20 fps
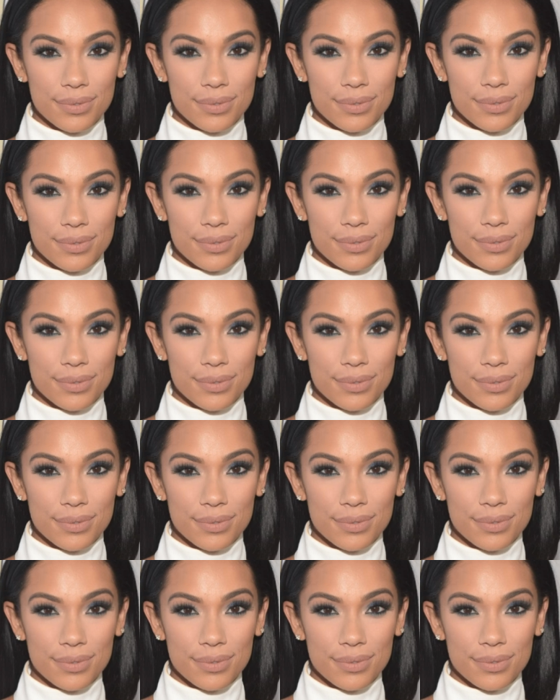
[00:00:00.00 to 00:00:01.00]

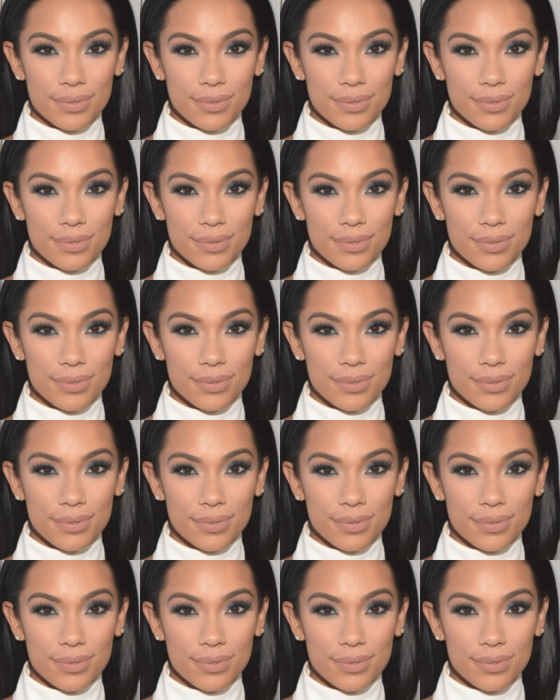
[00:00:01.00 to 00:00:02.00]

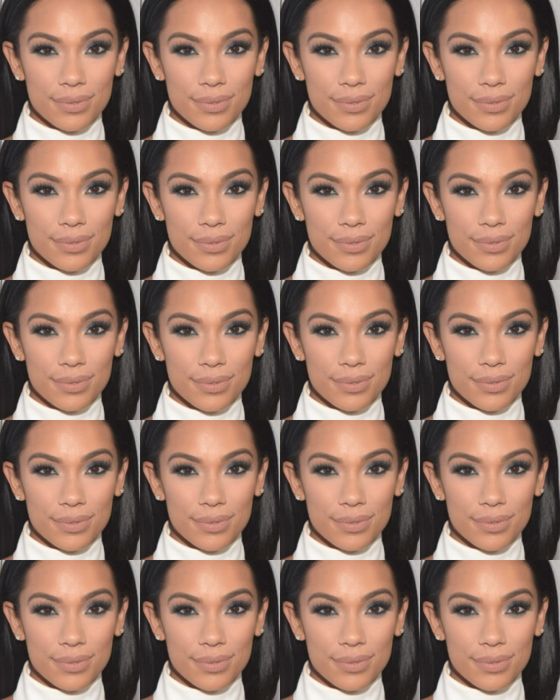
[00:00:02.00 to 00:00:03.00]

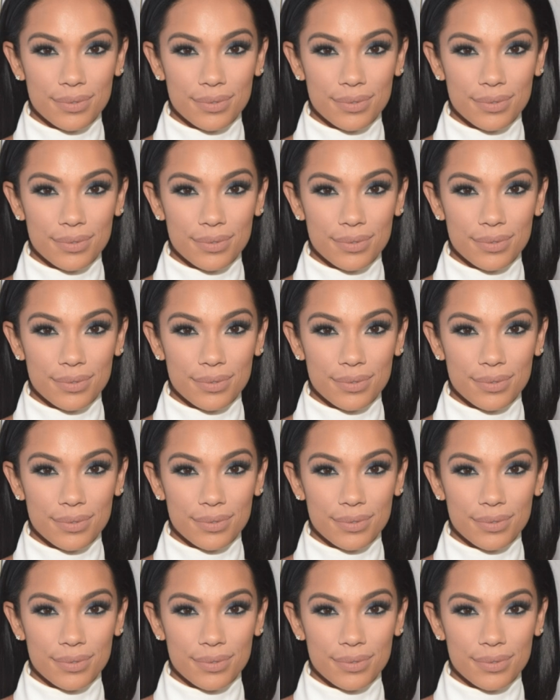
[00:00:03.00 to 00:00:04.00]

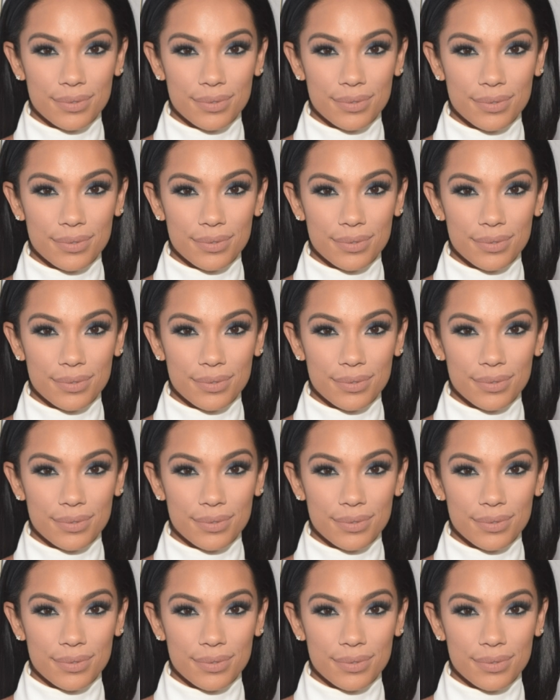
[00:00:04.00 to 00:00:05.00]

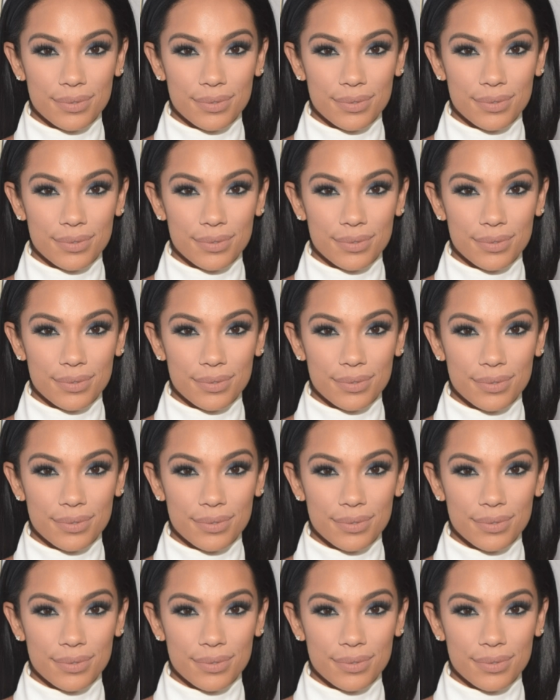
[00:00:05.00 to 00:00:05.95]
This person isn't speaking.